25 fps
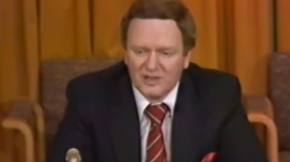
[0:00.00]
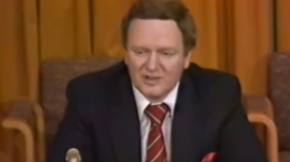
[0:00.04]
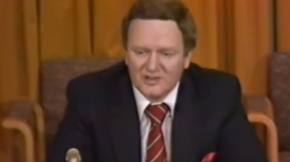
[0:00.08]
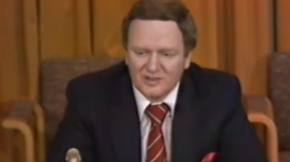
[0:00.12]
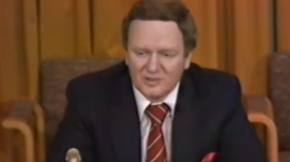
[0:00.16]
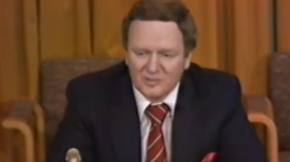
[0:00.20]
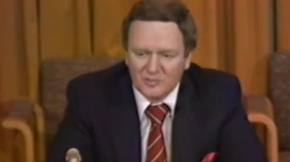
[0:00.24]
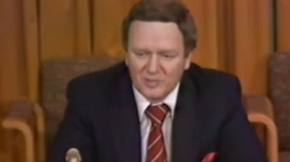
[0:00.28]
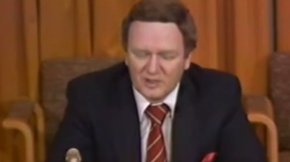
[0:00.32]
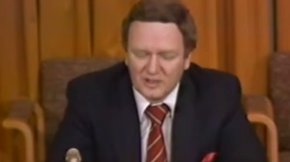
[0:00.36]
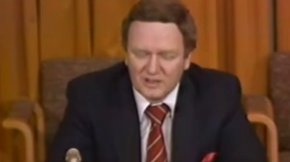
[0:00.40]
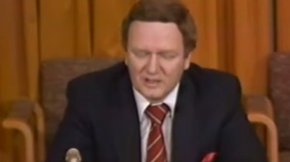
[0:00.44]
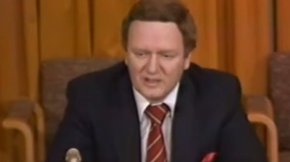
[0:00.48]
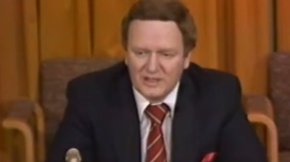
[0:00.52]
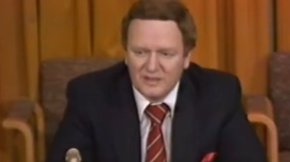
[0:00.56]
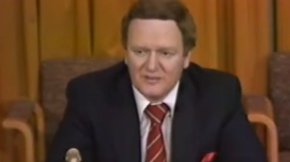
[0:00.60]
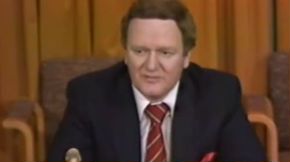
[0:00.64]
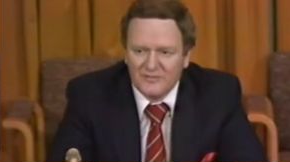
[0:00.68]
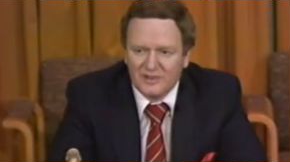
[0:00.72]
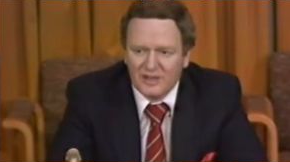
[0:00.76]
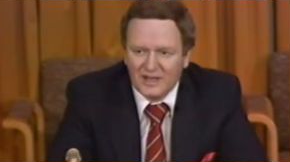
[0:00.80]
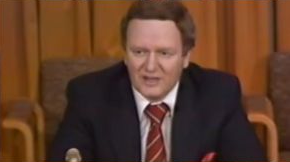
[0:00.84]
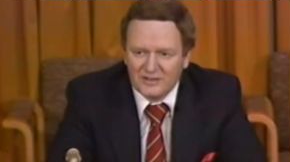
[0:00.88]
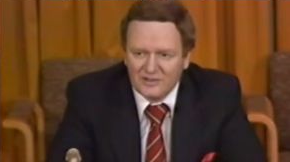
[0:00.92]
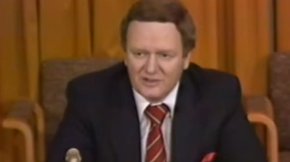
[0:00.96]
to
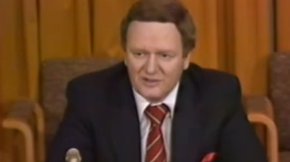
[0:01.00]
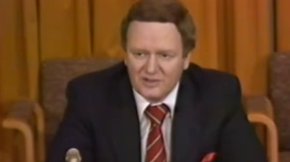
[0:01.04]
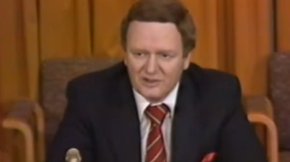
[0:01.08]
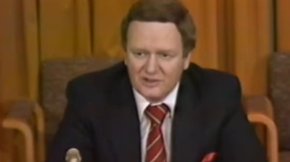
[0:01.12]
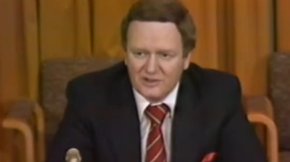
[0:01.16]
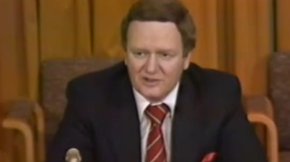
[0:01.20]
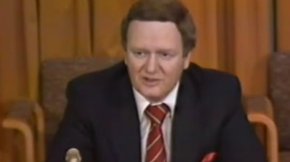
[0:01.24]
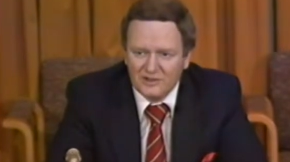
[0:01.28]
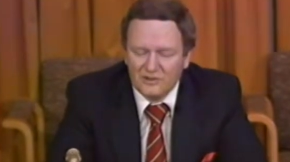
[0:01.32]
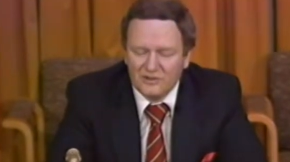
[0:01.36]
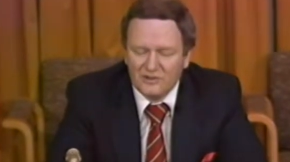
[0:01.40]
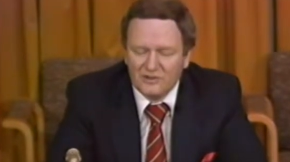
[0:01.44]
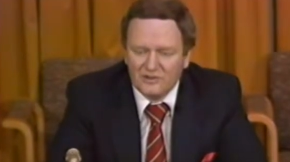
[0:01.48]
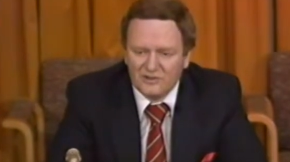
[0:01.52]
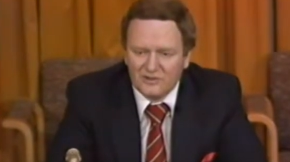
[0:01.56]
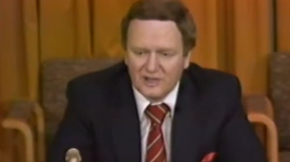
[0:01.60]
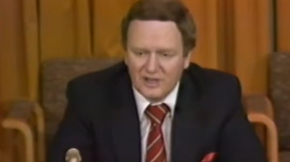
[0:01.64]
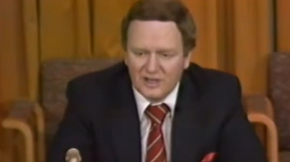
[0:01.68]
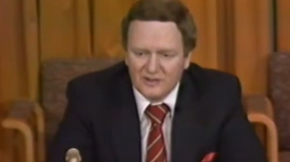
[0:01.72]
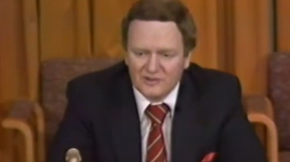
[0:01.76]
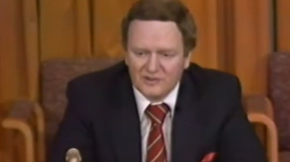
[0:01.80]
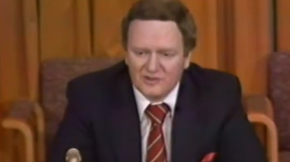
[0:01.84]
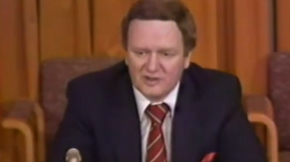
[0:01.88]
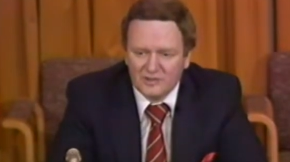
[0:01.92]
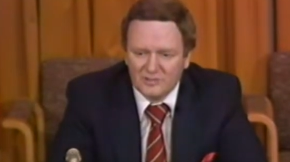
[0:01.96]
believe that the accused
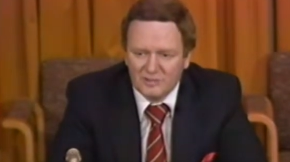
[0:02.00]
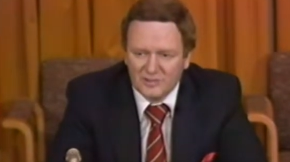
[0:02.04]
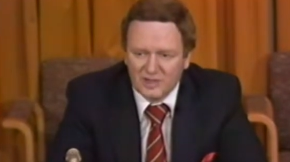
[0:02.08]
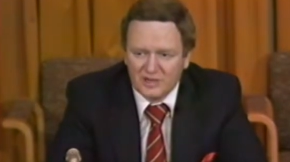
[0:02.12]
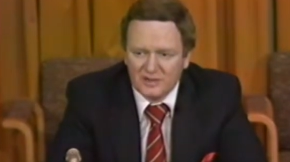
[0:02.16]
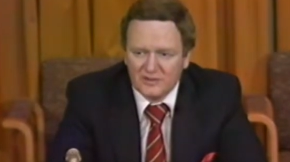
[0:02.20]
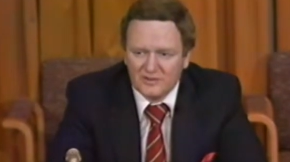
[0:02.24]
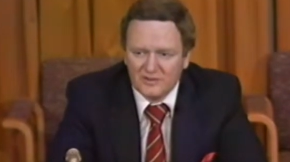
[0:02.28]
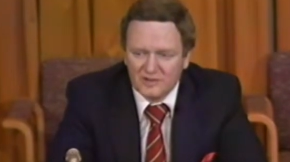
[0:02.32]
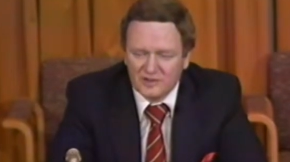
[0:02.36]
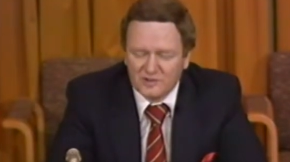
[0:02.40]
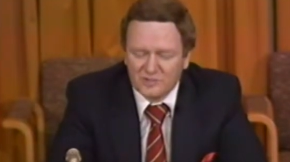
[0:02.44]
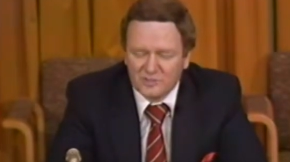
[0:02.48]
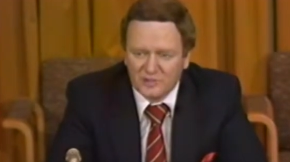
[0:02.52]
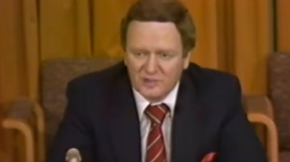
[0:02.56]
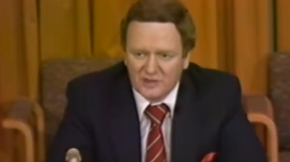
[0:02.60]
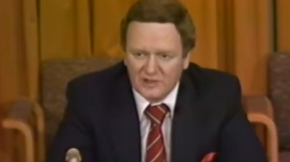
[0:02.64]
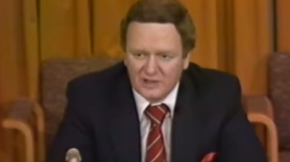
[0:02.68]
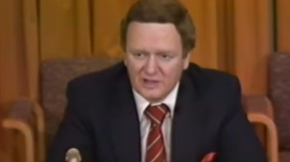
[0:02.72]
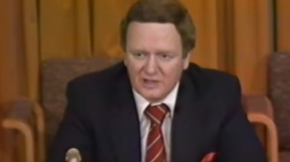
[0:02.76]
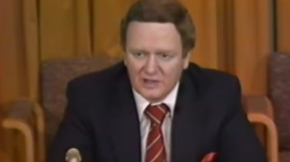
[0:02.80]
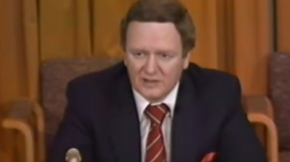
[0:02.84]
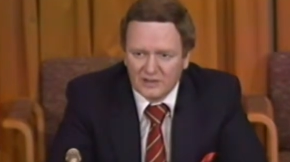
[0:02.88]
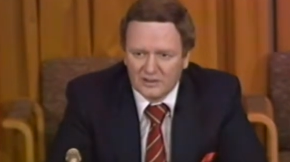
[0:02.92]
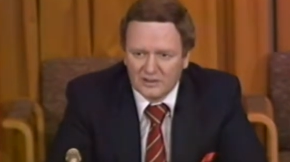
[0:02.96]
has committed this
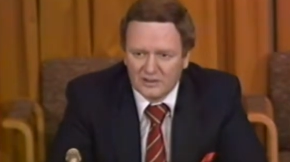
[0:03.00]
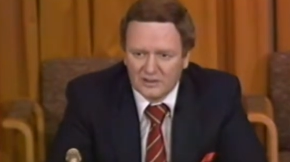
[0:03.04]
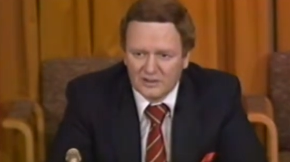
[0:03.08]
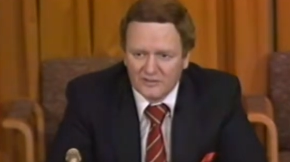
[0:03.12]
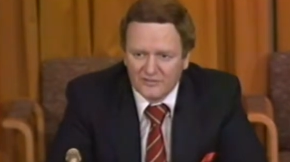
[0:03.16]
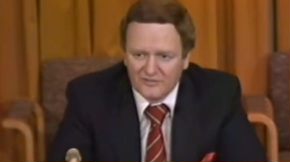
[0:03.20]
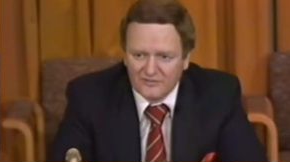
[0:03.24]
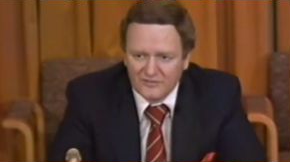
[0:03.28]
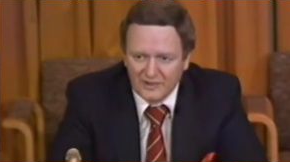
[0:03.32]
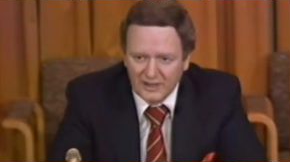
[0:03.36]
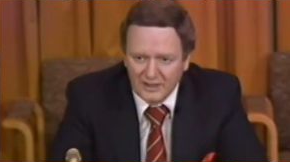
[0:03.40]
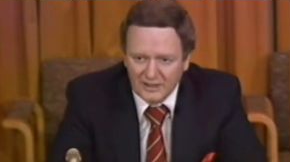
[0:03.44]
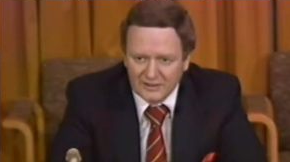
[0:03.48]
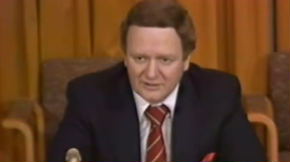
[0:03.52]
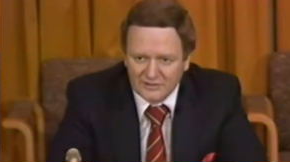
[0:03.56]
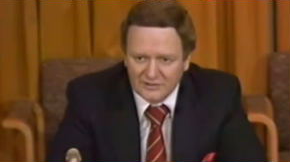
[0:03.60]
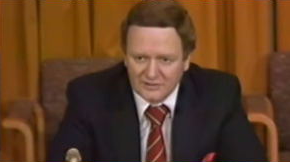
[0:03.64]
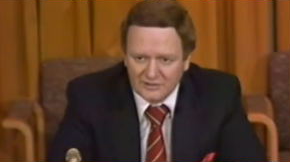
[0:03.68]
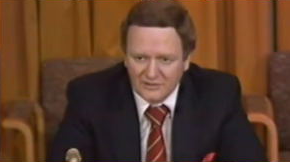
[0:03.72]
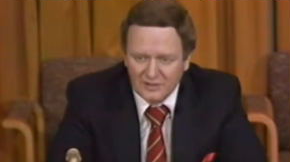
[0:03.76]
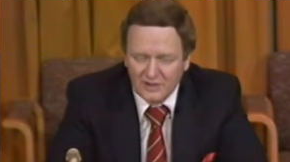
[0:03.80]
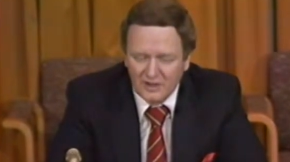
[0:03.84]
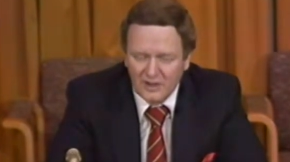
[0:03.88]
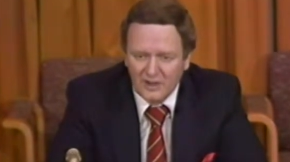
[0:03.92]
particular offense.